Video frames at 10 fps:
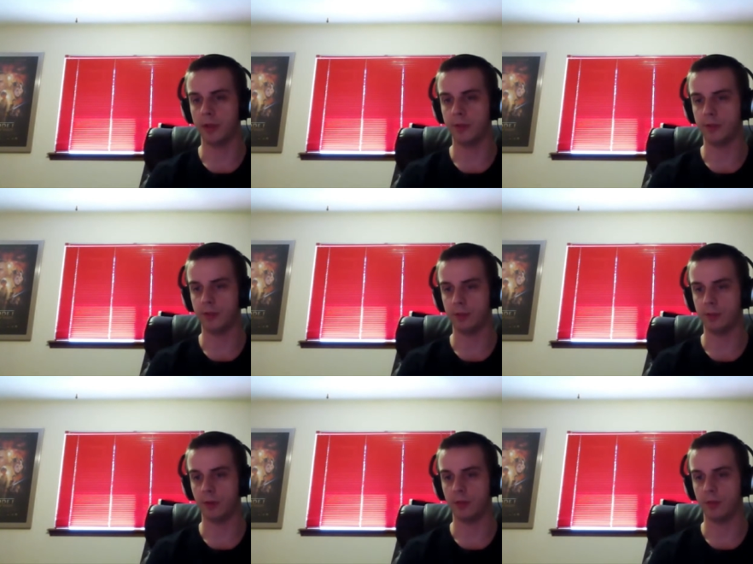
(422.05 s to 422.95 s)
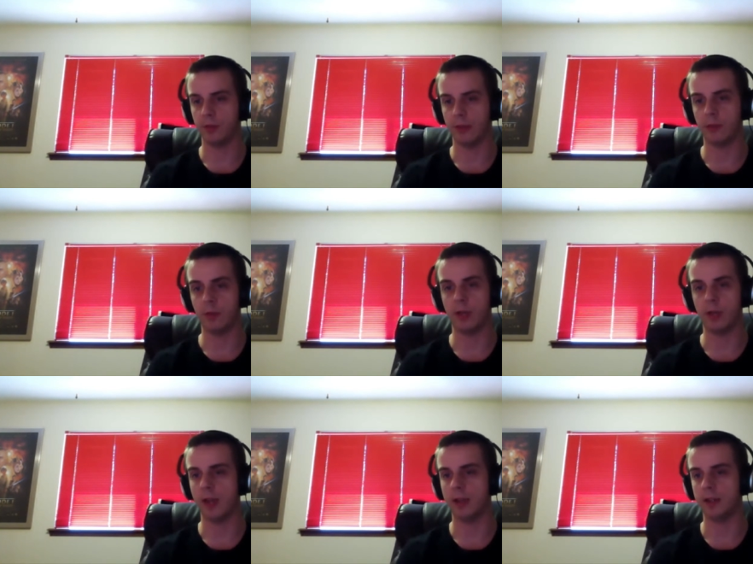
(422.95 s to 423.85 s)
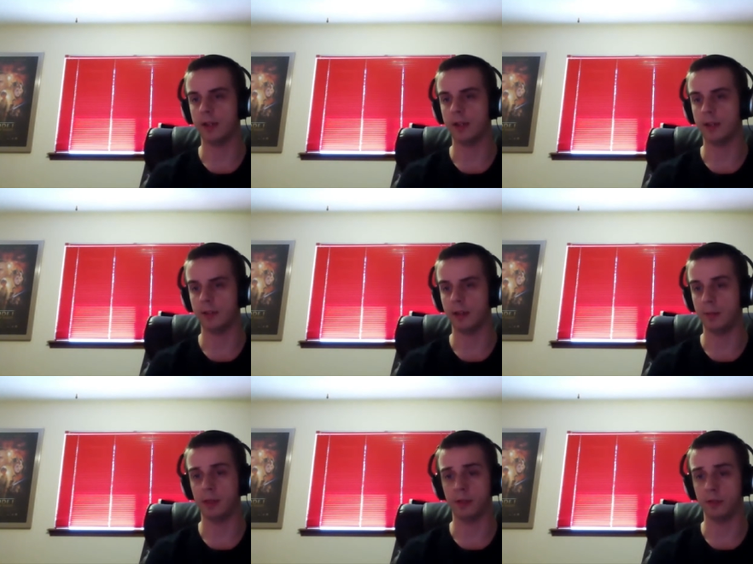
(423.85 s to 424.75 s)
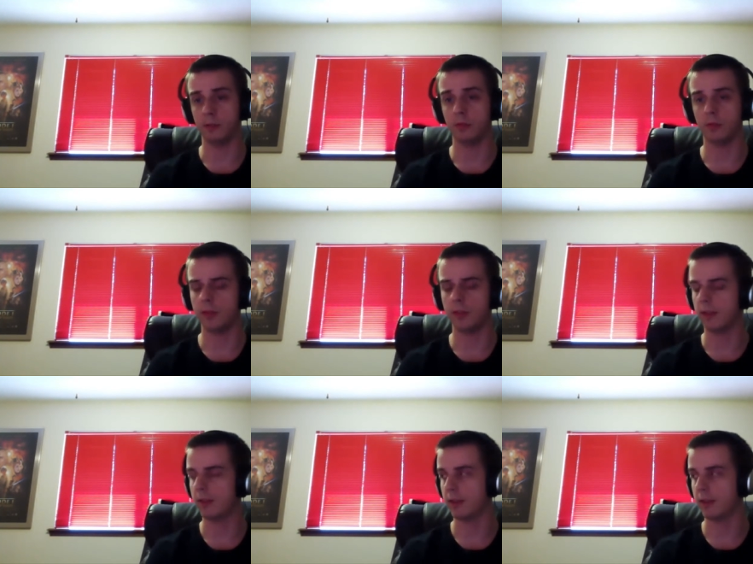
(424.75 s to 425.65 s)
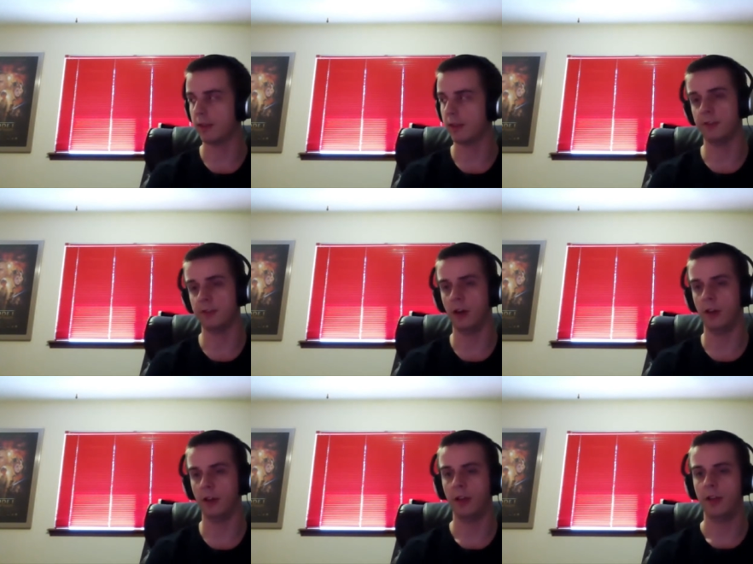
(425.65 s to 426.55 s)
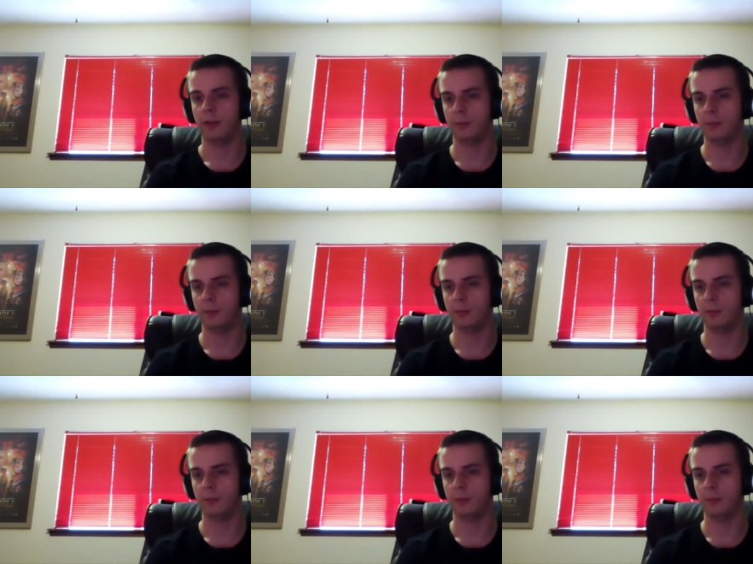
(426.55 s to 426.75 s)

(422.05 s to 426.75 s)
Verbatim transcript: uh, suggest watching that one, and it ended up being like like these are all